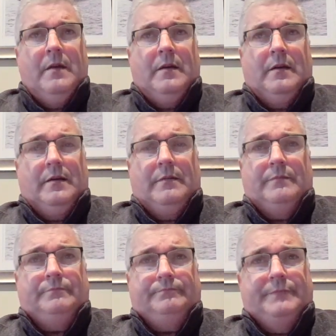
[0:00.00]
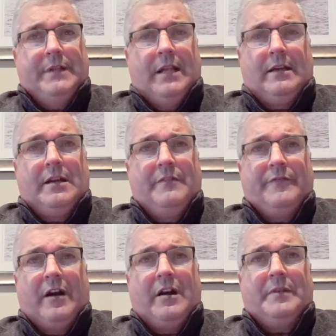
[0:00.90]
um, not an
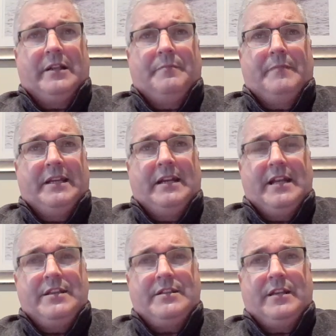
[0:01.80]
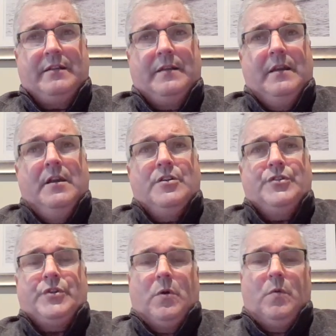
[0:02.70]
environment that made it easy.
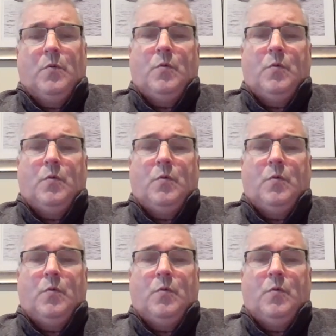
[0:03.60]
So